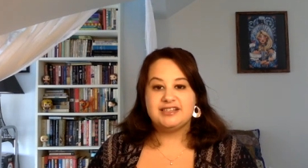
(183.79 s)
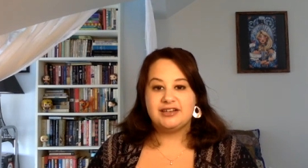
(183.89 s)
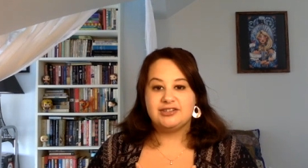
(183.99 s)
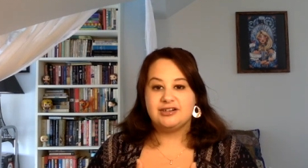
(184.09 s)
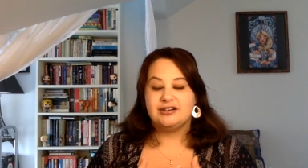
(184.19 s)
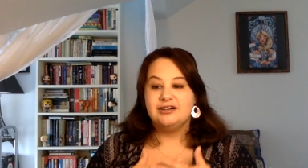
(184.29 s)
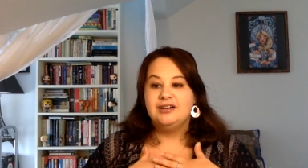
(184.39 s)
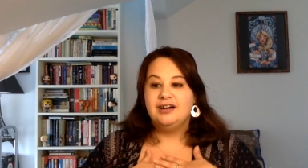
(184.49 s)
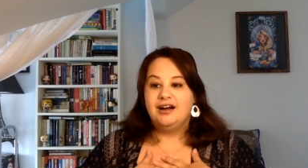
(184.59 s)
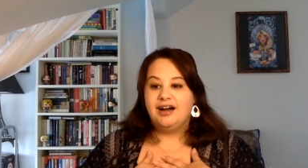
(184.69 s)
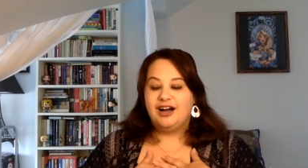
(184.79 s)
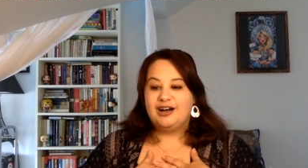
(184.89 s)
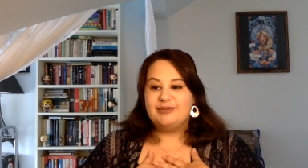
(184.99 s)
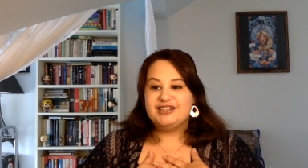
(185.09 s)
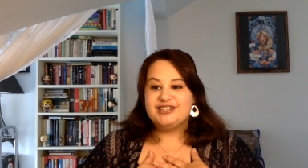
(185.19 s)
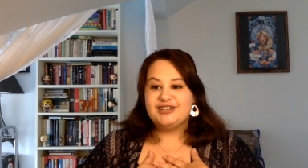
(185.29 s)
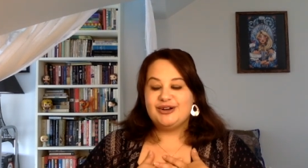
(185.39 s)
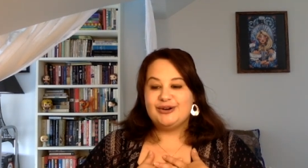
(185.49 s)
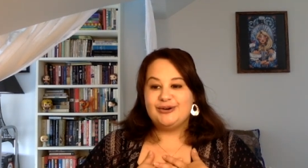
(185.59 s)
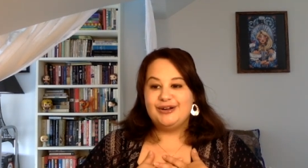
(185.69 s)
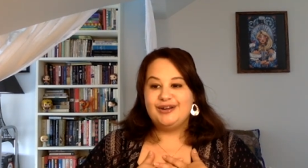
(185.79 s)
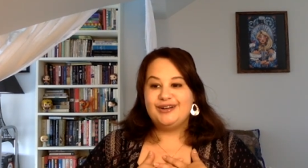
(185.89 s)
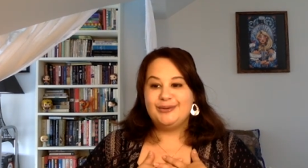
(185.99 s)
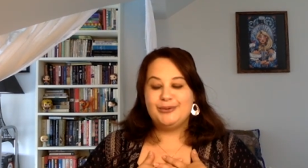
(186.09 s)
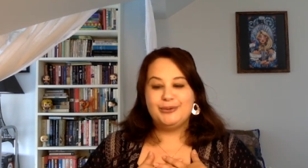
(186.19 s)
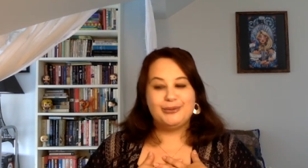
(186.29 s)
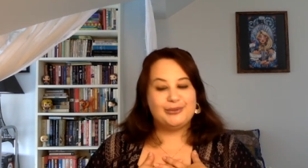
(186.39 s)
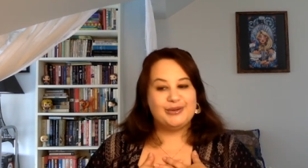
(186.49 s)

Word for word: center um, so whew,